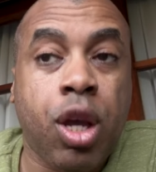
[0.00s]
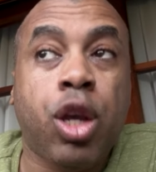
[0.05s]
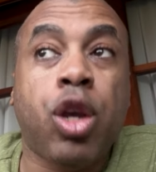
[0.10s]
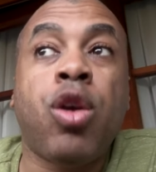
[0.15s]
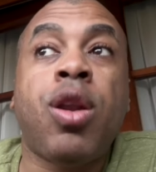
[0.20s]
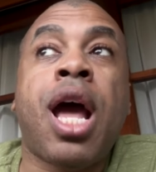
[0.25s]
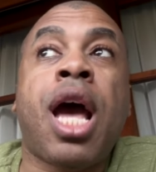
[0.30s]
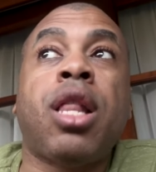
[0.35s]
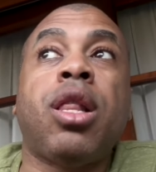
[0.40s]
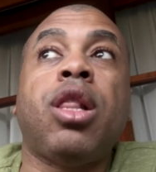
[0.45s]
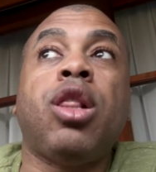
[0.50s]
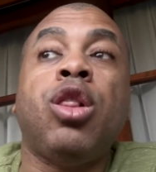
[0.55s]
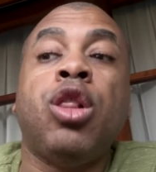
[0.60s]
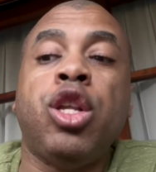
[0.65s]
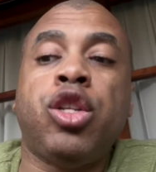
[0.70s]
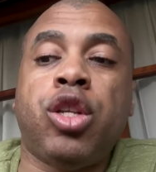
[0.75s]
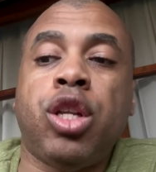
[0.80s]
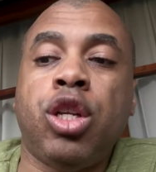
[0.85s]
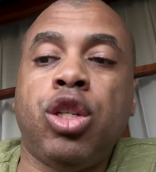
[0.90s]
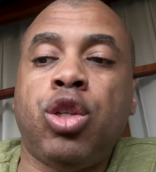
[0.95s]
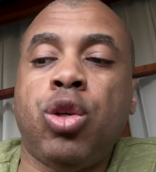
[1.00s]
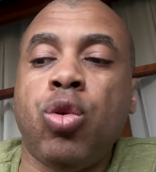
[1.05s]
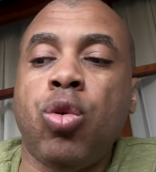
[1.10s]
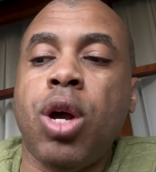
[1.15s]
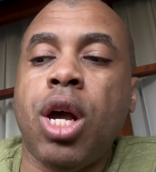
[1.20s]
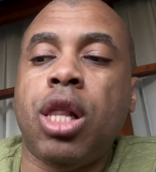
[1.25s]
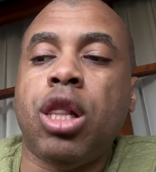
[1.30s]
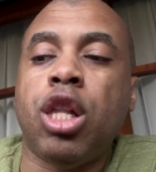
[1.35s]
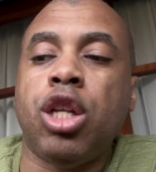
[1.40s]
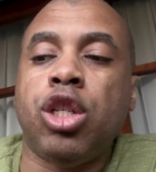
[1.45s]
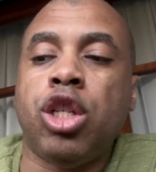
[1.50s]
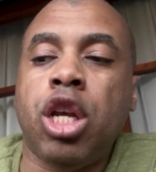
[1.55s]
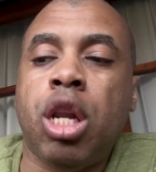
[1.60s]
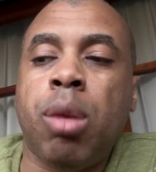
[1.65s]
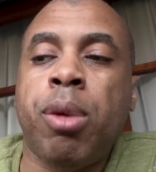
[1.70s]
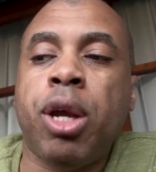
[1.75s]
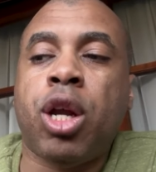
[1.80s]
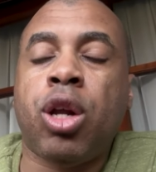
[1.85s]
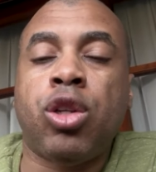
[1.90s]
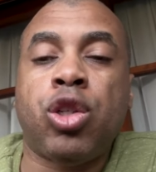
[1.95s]
You're not listening to
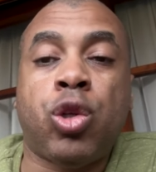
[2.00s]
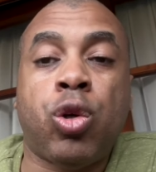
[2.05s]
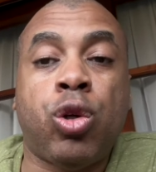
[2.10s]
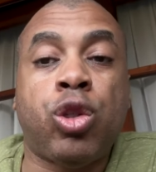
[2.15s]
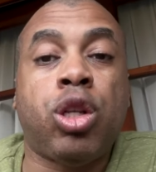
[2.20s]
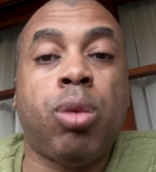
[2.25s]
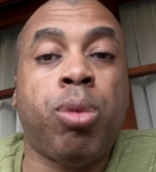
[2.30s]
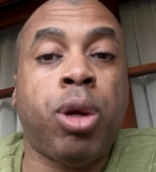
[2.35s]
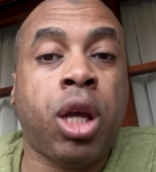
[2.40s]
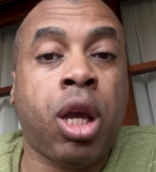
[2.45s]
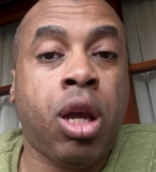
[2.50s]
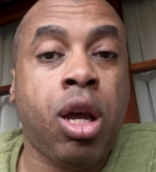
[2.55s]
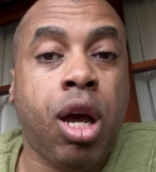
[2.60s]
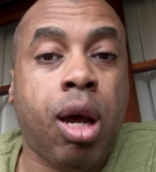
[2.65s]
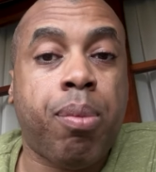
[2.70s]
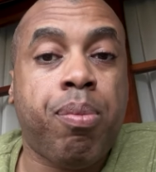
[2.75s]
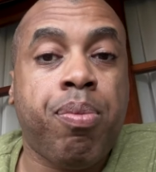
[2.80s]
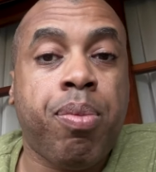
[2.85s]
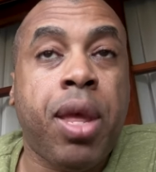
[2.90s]
legitimate concerns they're bringing up.